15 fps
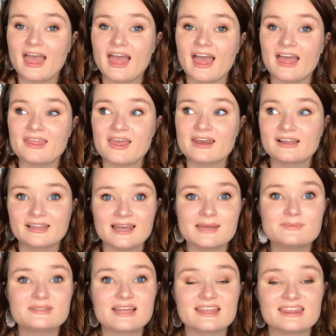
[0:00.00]
and then
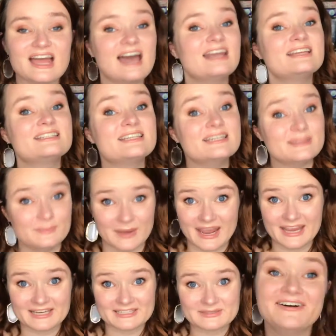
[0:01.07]
claims that that is his
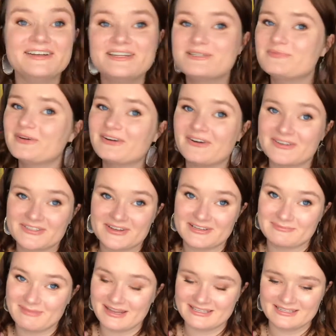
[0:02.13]
mate. Each book also has
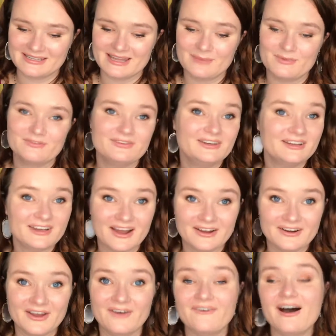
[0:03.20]
mates in them. If you did not
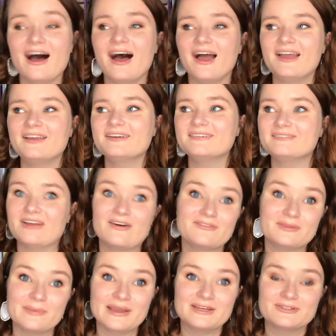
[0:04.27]
know, I love
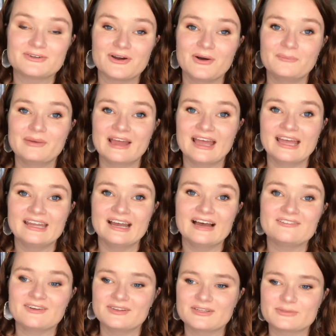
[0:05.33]
the mate trope and I
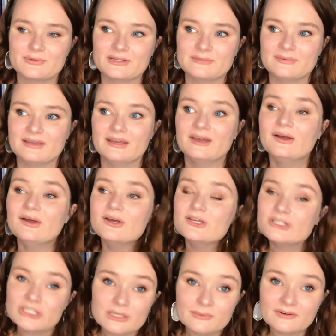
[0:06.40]
found this one to be
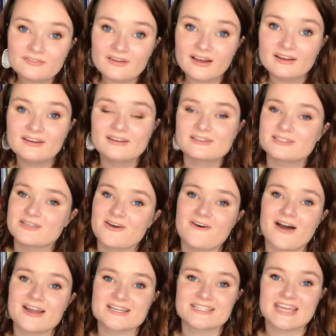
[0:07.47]
super fun, so
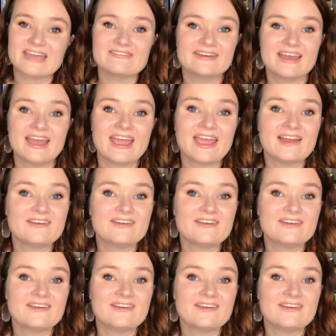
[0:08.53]
I just gave it a